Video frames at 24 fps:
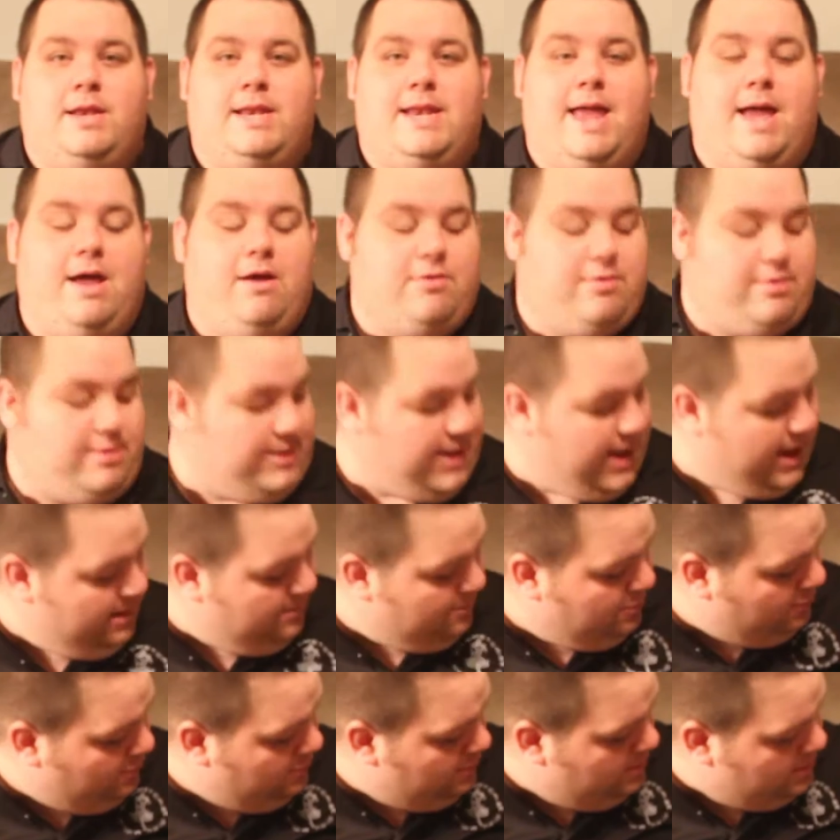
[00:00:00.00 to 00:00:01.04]
Now,
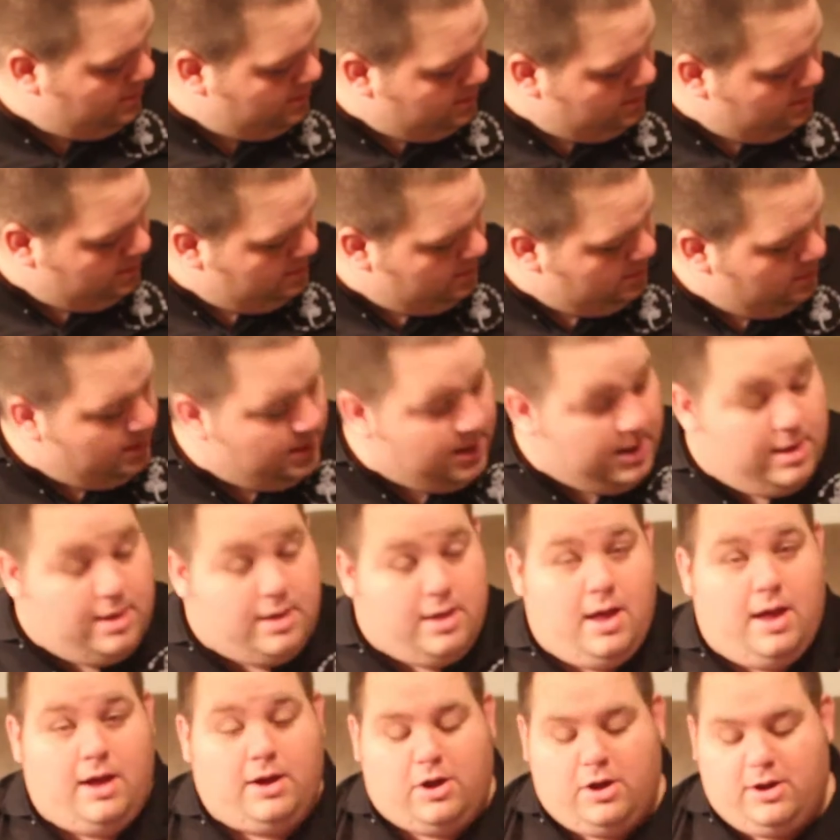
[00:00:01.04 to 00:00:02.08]
stable,
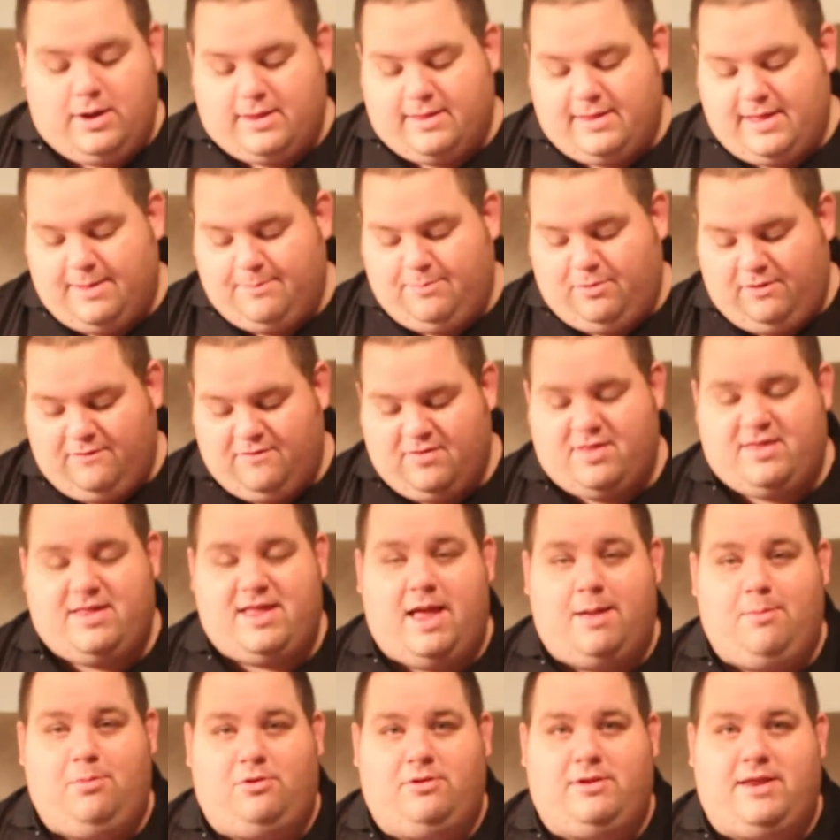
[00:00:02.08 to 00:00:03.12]
a good example of a
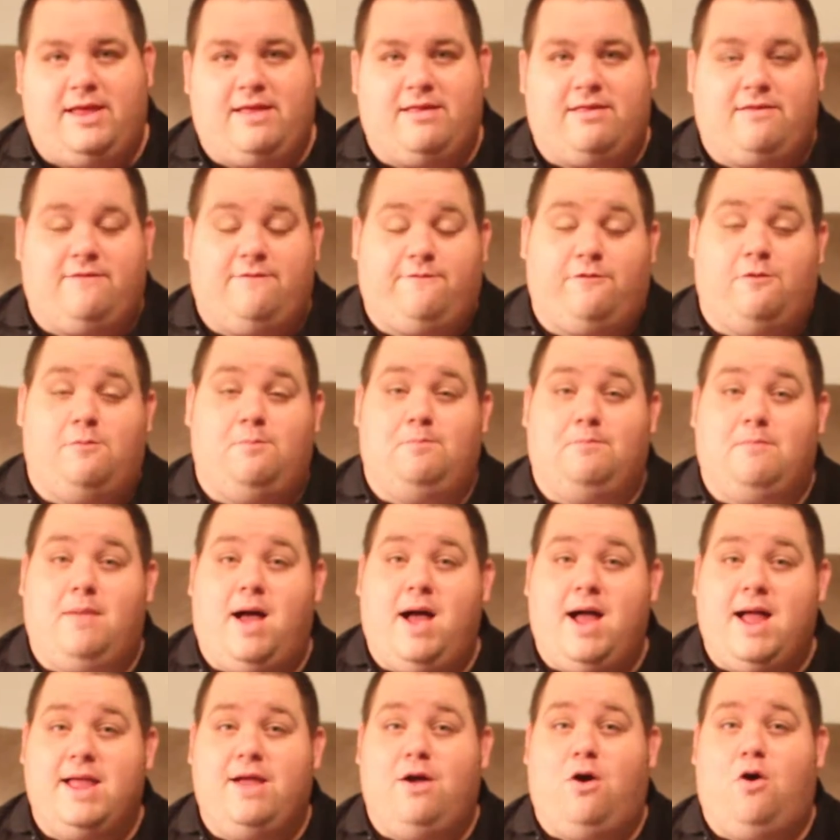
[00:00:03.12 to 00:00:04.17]
stable disc for
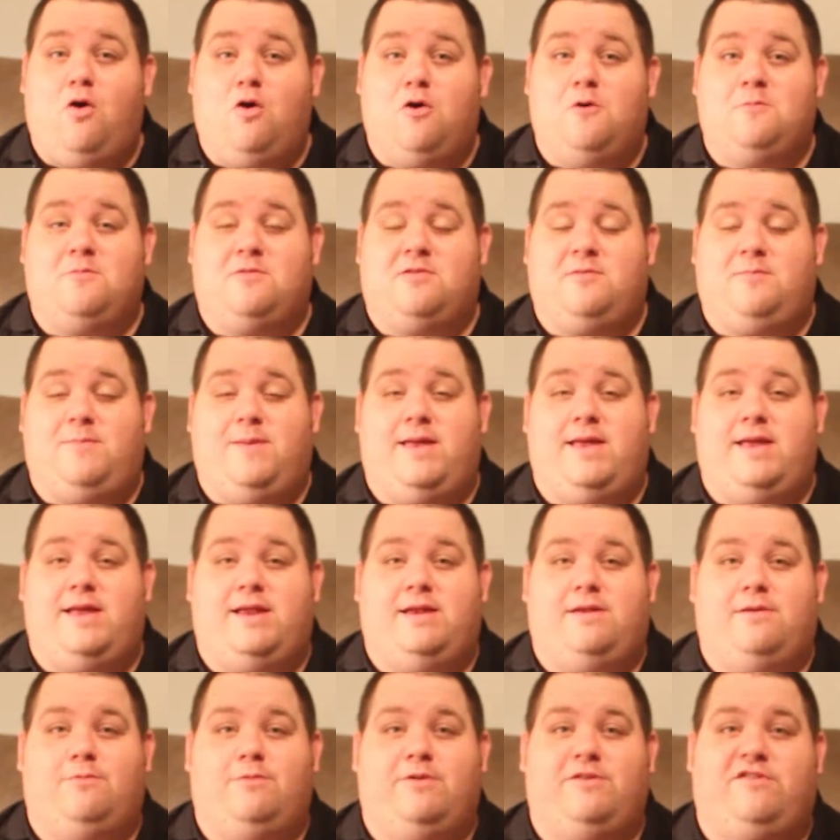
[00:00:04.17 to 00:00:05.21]
my arm
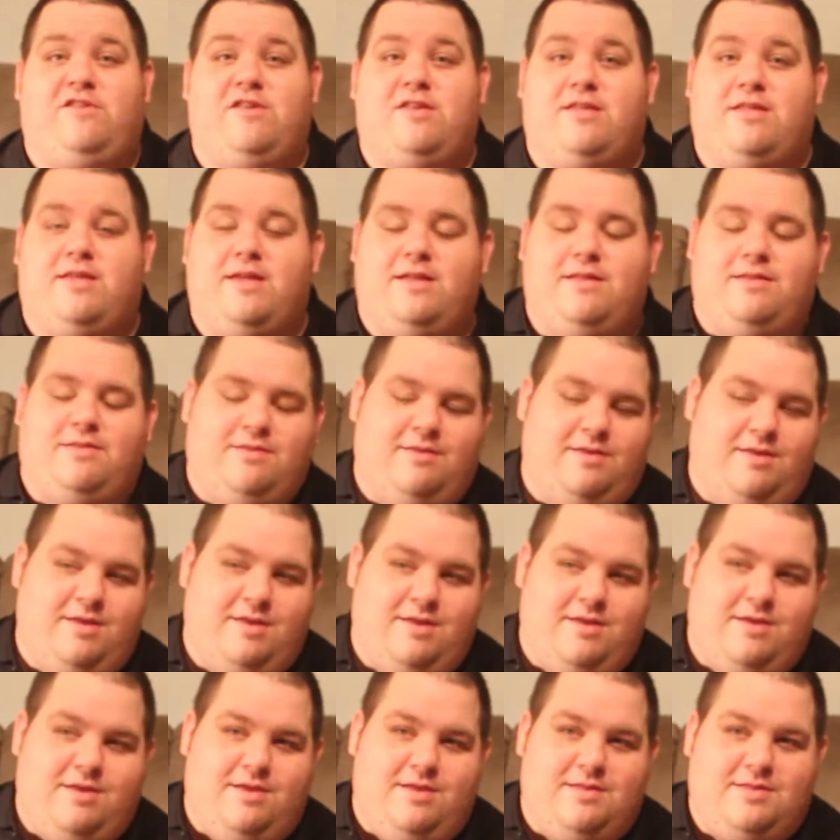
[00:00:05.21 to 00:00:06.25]
speed, which is it's
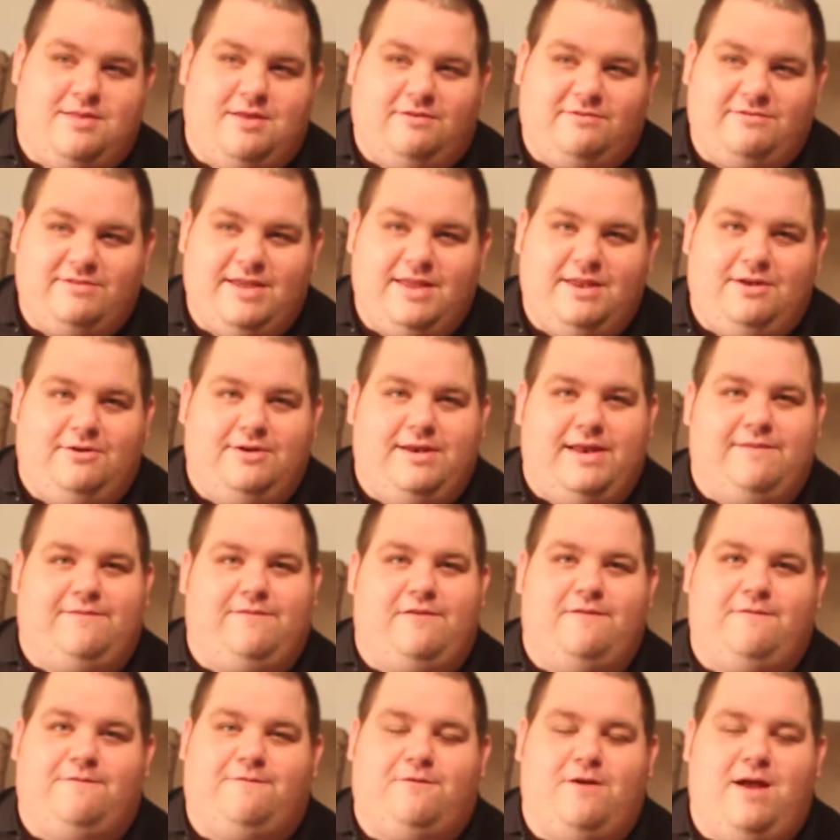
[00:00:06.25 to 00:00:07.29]
a little
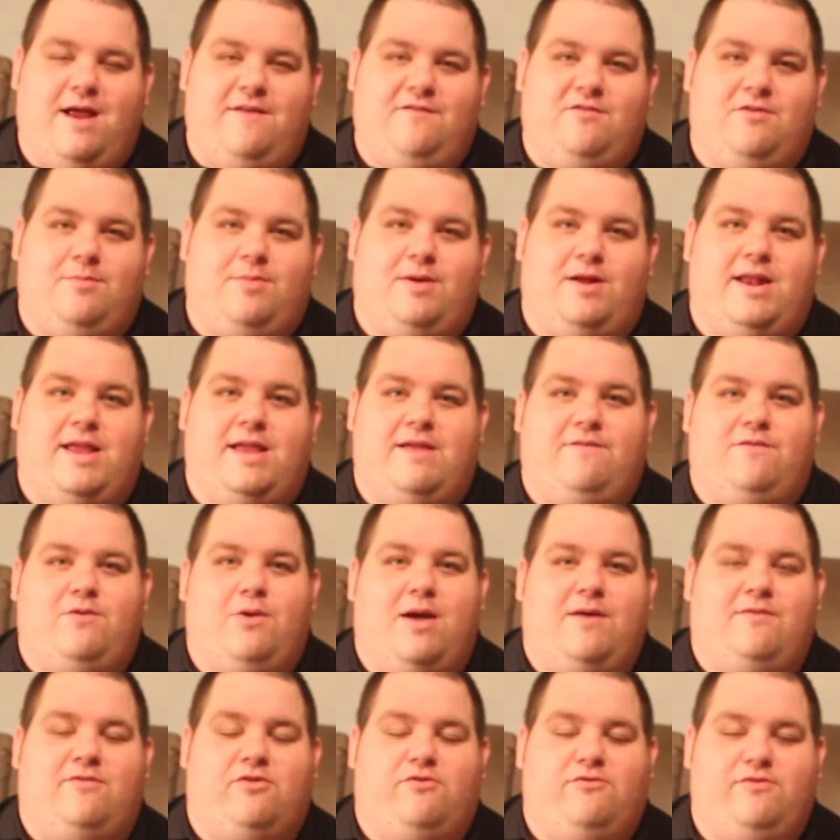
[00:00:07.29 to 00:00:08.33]
different for everybody. If you
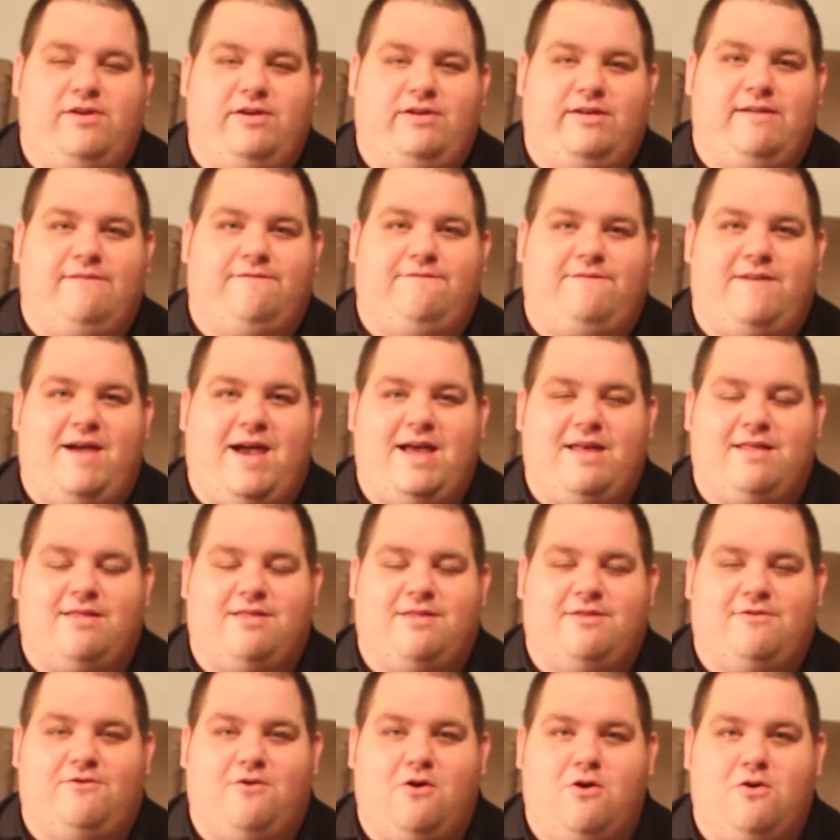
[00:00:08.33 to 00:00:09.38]
have a really
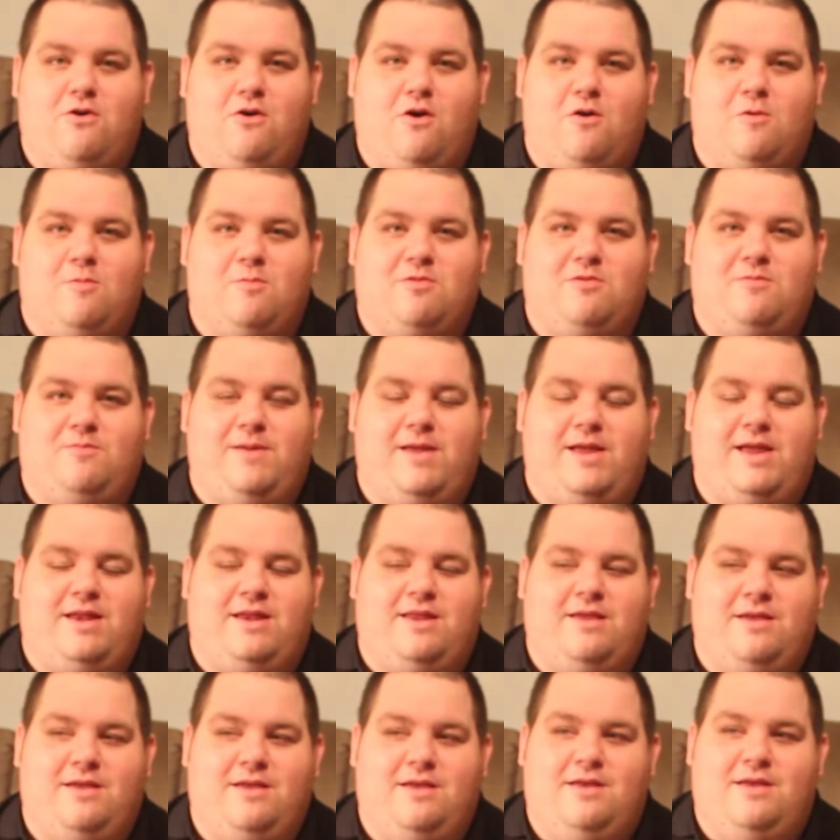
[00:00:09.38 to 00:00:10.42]
fast, strong arm
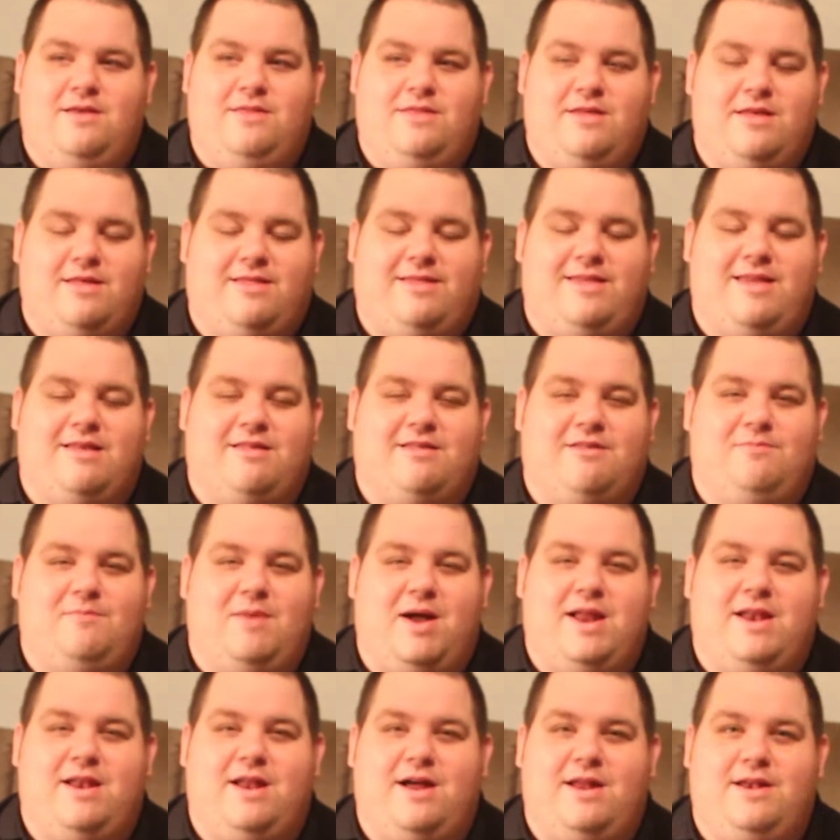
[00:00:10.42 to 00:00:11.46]
speed, this disc
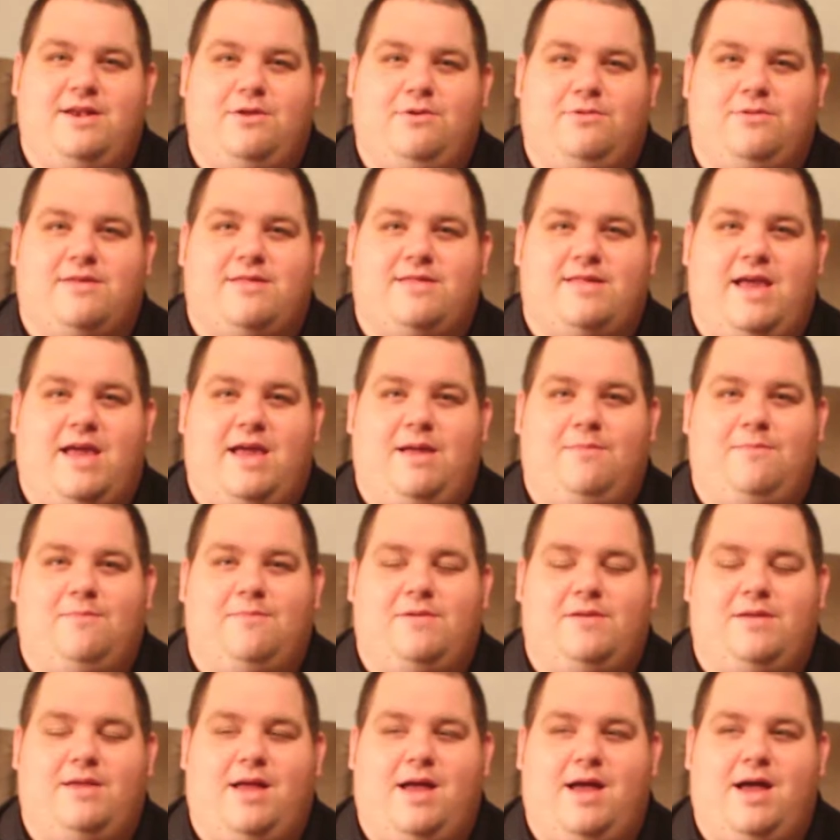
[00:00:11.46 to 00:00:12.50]
might not do the
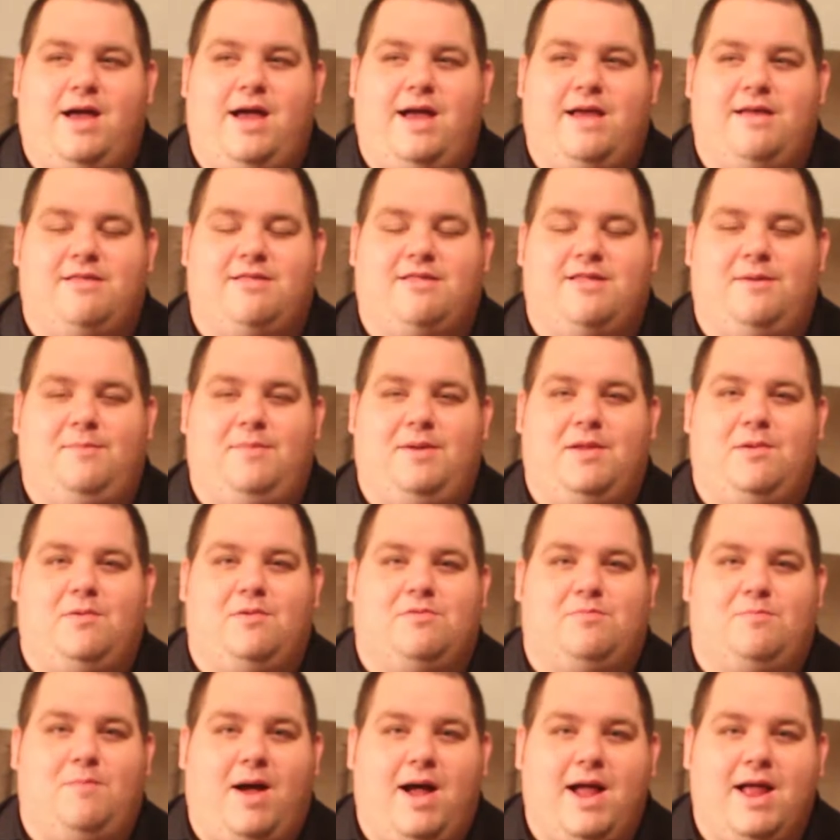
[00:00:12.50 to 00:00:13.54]
same as somebody
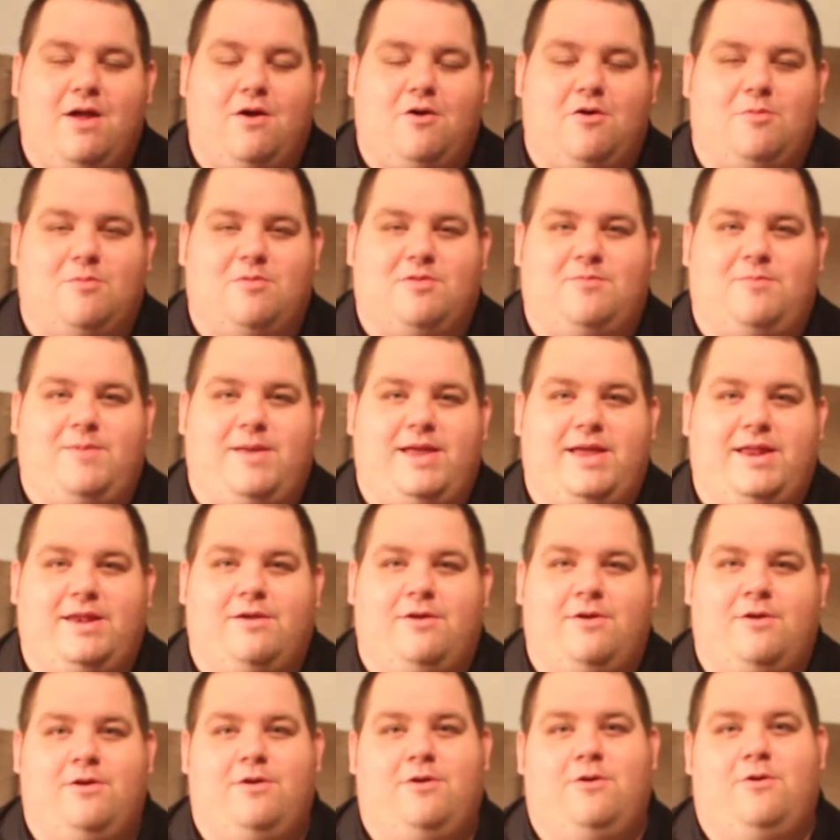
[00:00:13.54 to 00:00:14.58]
with my arm speed